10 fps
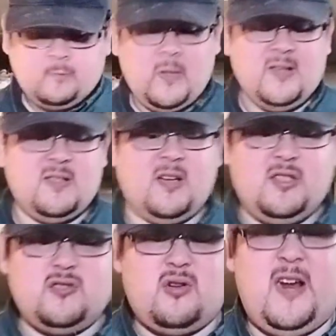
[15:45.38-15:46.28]
That
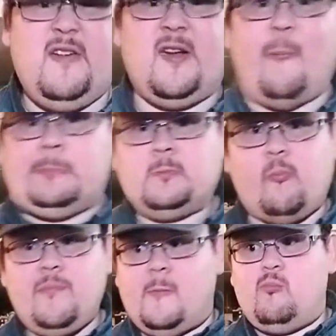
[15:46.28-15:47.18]
sausage gravy
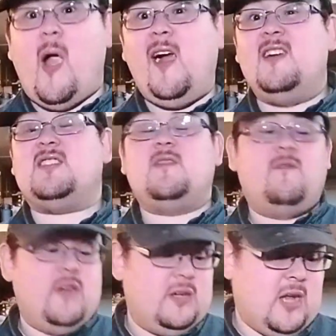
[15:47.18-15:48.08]
is
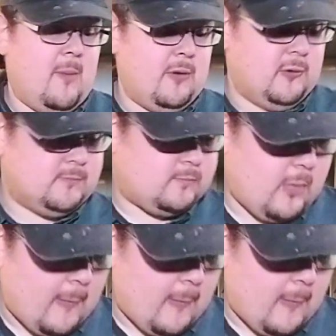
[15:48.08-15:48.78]
phenomenal.